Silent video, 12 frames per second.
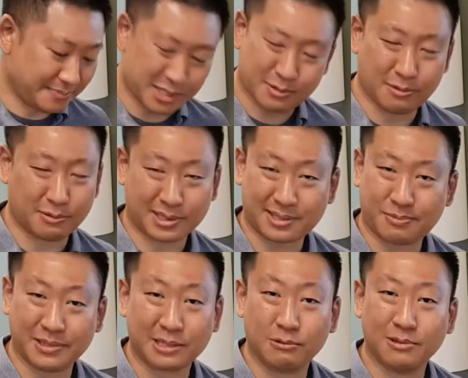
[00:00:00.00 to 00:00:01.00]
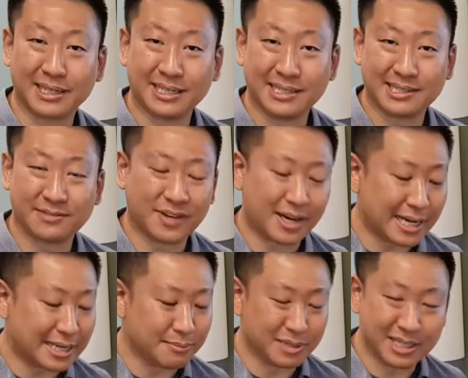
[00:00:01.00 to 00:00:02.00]
This one works pretty quick and it's
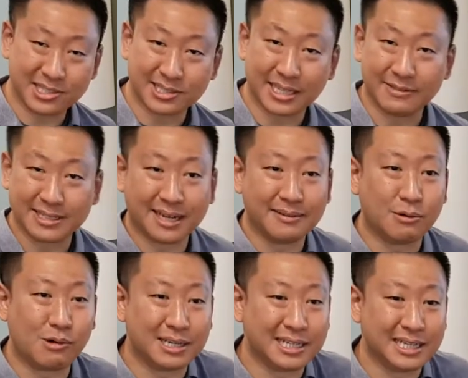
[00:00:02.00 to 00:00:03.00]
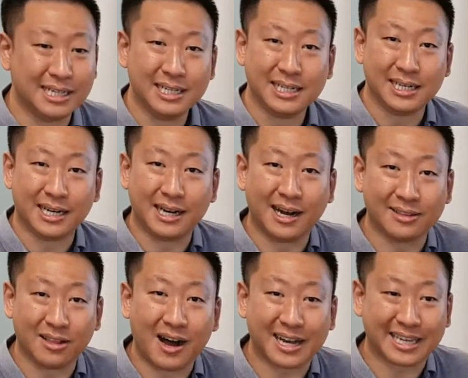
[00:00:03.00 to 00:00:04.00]
fine, but just every time I want to
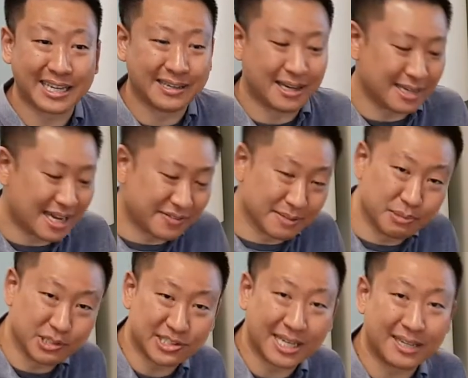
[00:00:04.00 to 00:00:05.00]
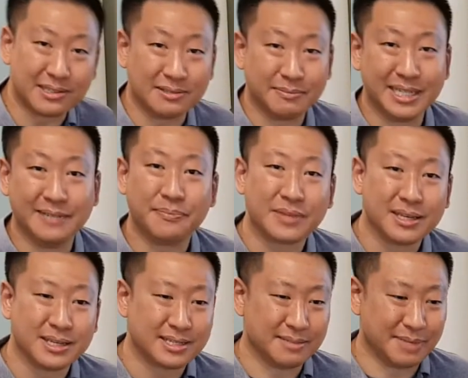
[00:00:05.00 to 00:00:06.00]
unlock it, I have to push down a little bit
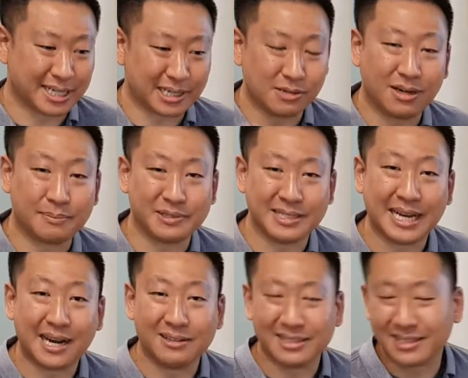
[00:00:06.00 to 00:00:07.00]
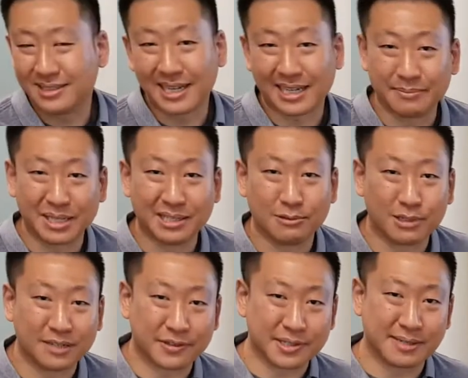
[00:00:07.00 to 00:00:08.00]
to make it go up or down. That can be
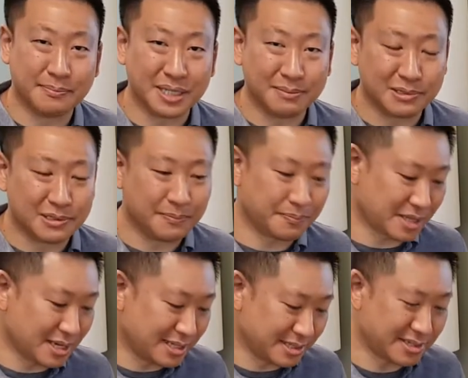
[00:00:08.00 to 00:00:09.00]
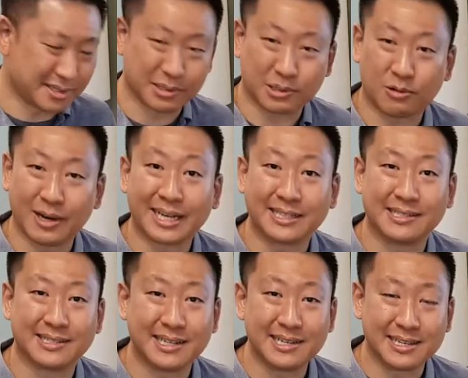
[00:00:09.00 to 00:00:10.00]
annoying for some people. There's also crank
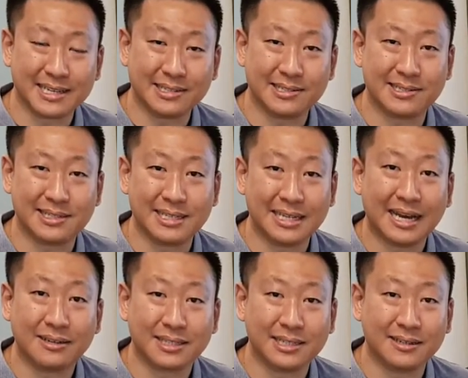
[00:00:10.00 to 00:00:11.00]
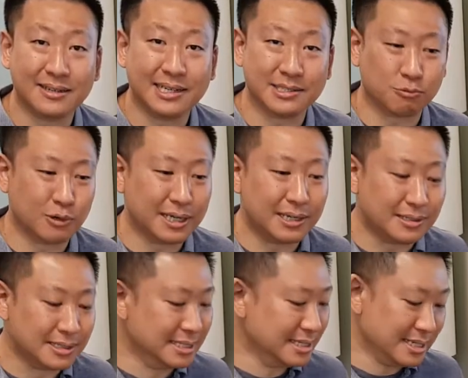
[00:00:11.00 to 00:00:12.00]
designs that you see out there as
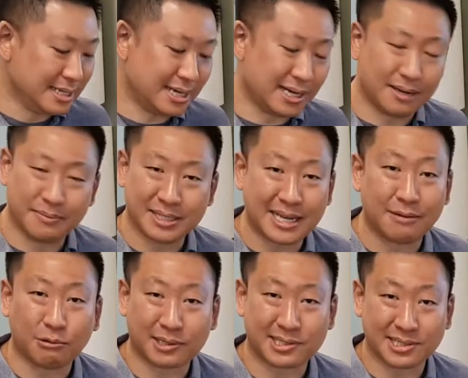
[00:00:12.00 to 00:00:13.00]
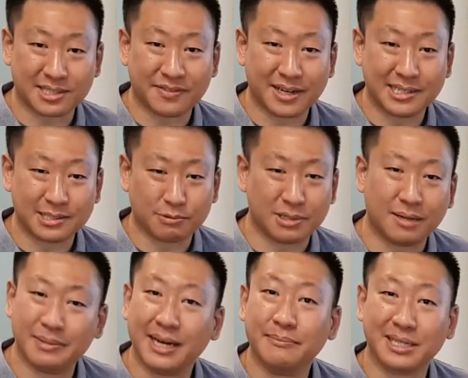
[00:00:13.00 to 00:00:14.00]
well. And that works just fine as well,
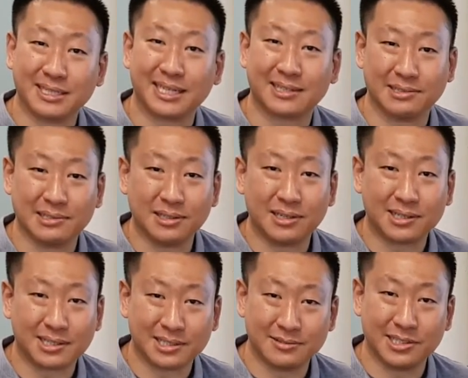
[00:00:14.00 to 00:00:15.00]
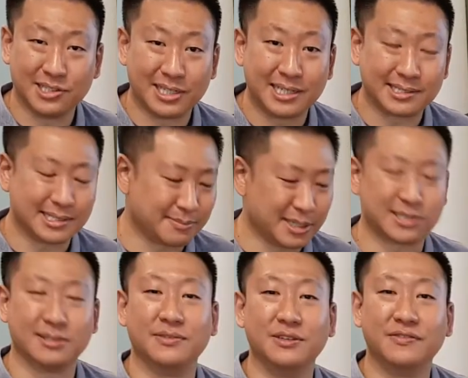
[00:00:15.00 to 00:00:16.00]
but that might take a little longer to adjust,
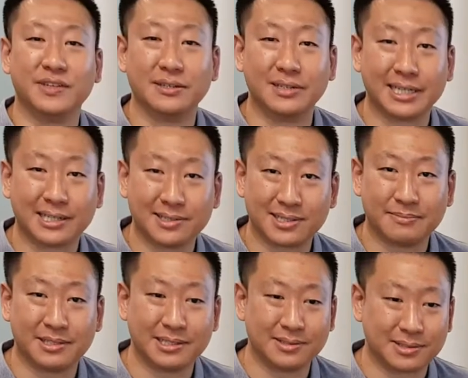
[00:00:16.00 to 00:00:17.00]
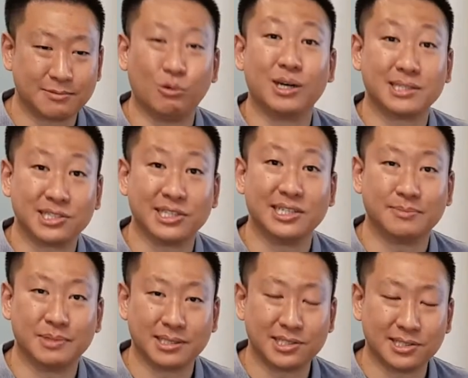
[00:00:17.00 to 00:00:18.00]
especially if you feel like you're somebody who wants to change
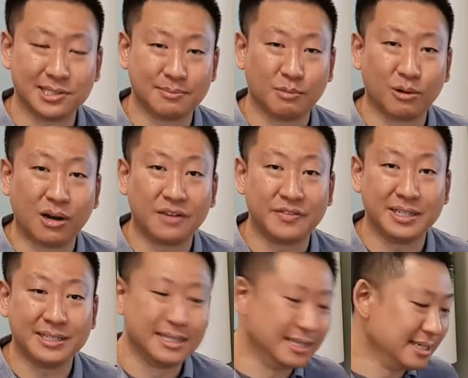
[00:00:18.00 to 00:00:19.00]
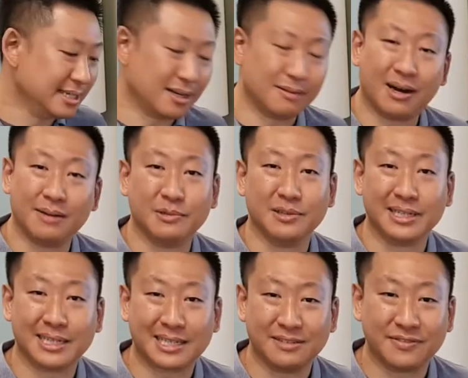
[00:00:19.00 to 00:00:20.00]
positions more often. I'm
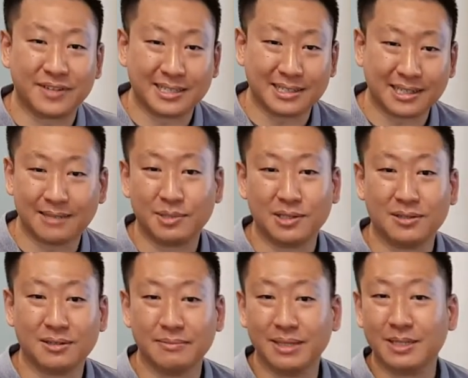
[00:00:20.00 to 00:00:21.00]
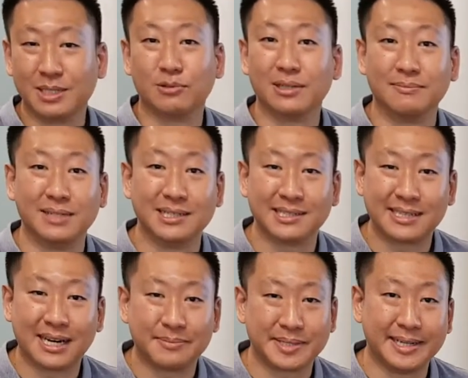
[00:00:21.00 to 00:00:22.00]
only confined to the computer maybe 20 minutes
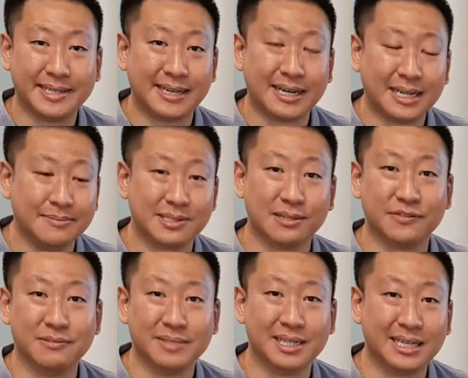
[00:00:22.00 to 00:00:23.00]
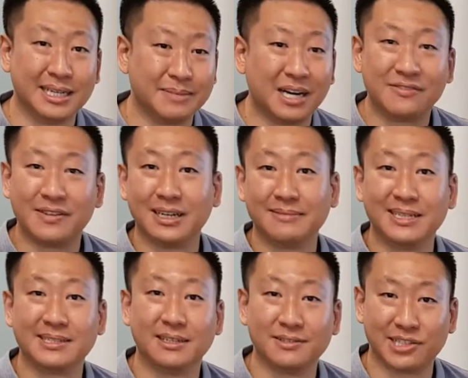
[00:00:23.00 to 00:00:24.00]
tops at a time, so for me, I'm not finding
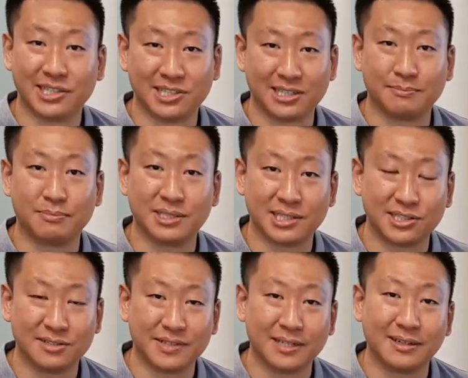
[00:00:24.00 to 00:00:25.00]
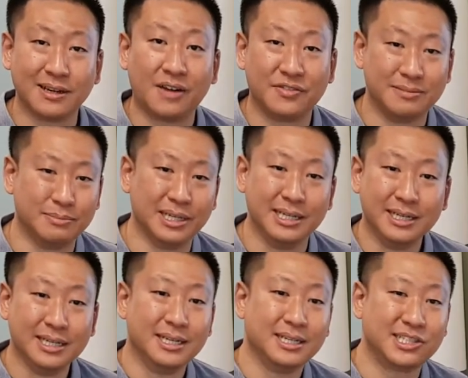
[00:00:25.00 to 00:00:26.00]
myself changing position very often, but
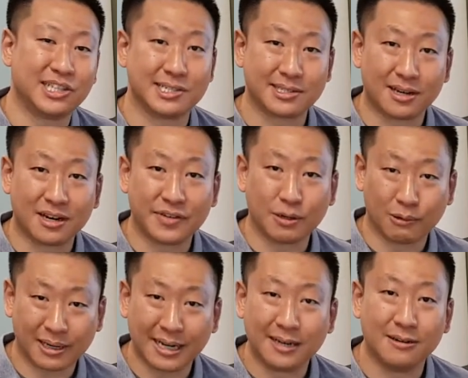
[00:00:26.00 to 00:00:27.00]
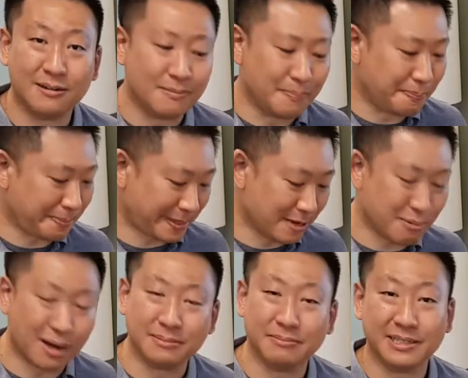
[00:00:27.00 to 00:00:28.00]
chances are if you're working at home, you're
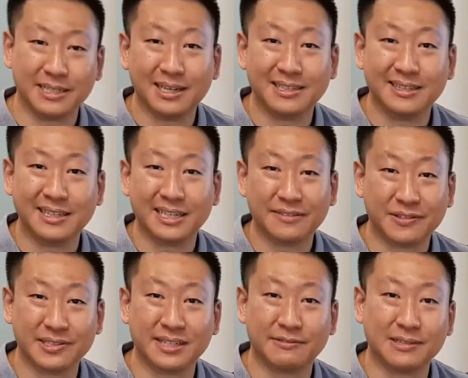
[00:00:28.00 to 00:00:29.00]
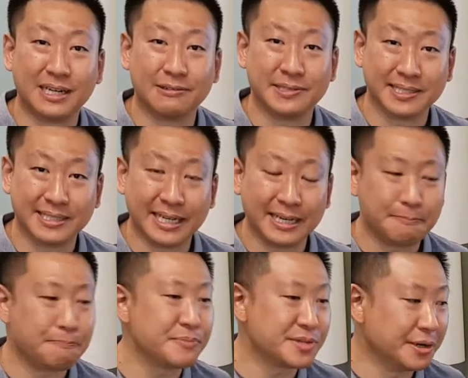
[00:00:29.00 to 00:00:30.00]
probably on the thing for several hours a day.
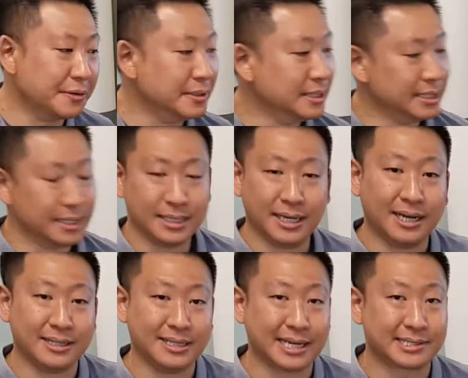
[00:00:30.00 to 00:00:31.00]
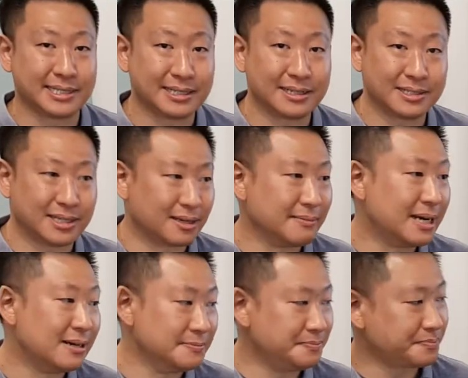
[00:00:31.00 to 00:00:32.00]
So the next thing I'll talk
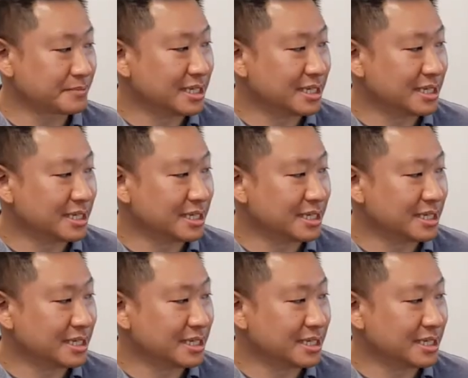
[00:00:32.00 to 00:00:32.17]
about